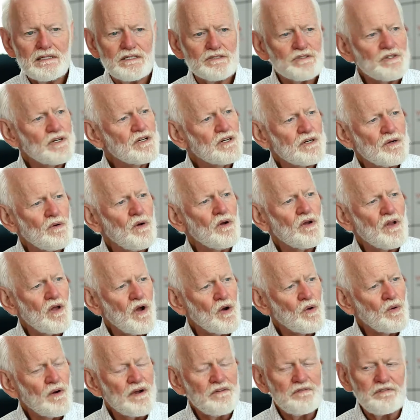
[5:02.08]
is going to go a
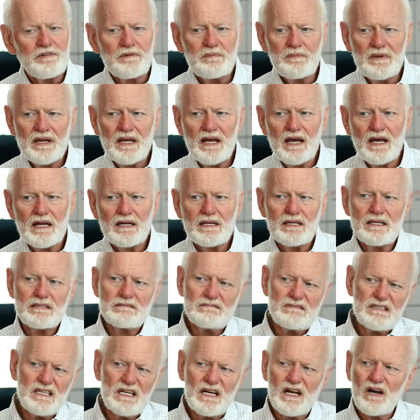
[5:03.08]
long way for men.
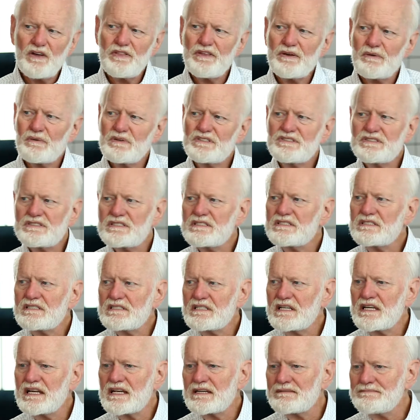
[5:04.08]
And you know, there was this
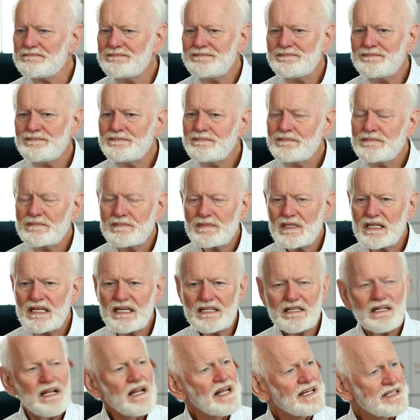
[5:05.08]
thing
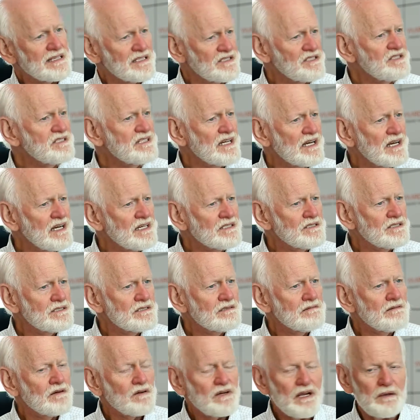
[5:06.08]
in like the States.
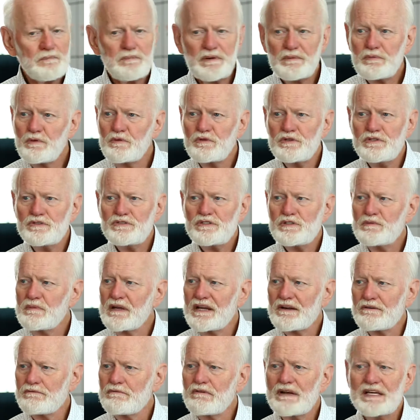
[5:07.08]
Okay, people used to
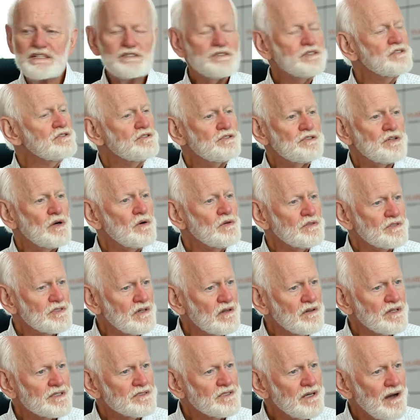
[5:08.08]
make racist jokes
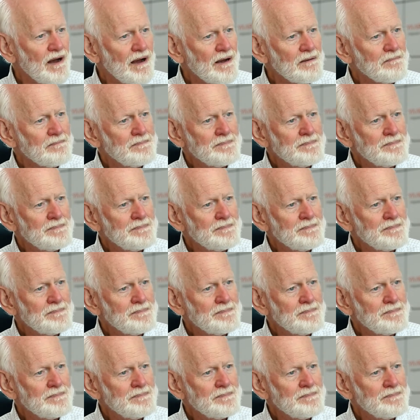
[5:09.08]
all the time.